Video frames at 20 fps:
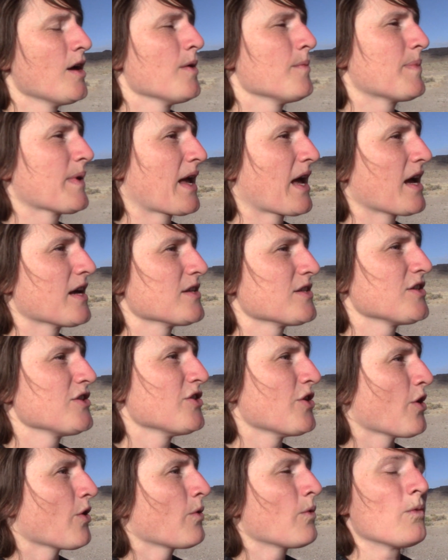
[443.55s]
because, you
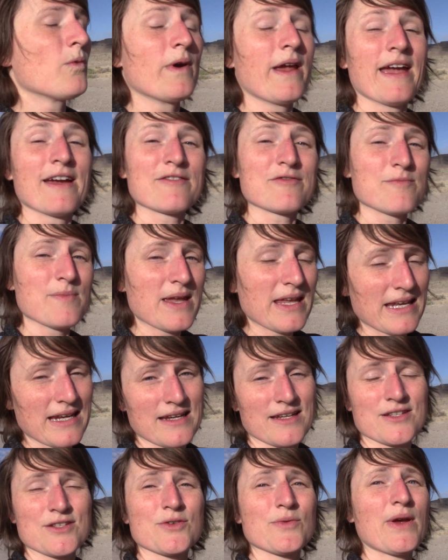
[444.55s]
know, we have
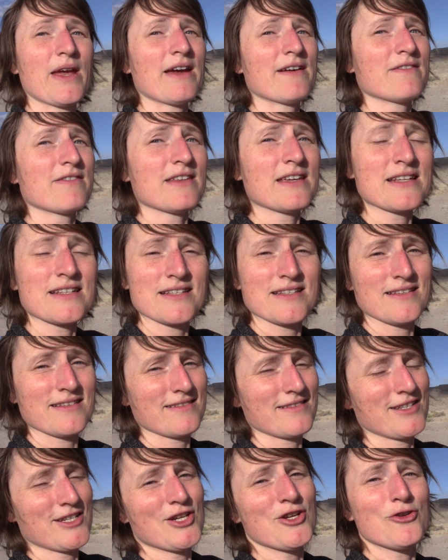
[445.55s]
meetings, we have things
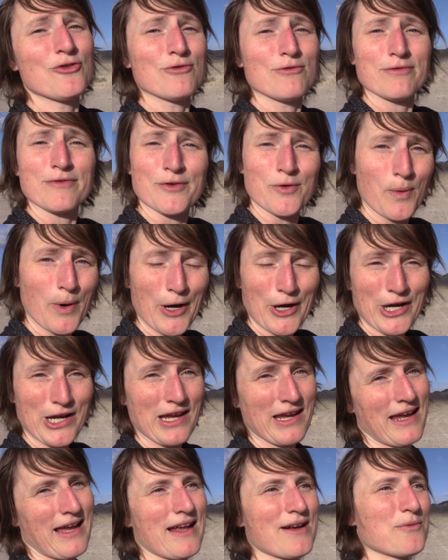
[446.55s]
to do for
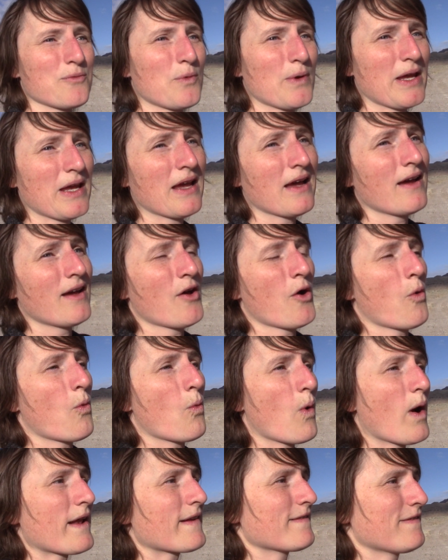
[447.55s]
work, and we
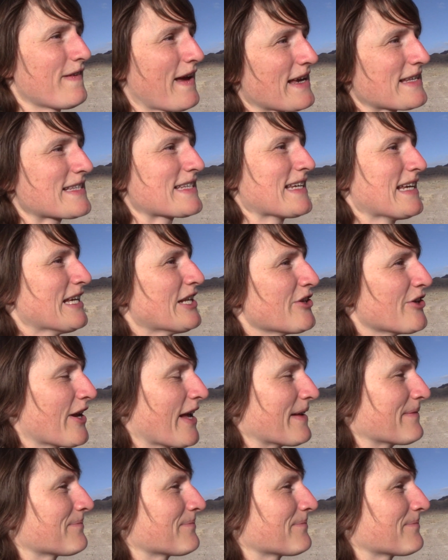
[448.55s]
want fast internet.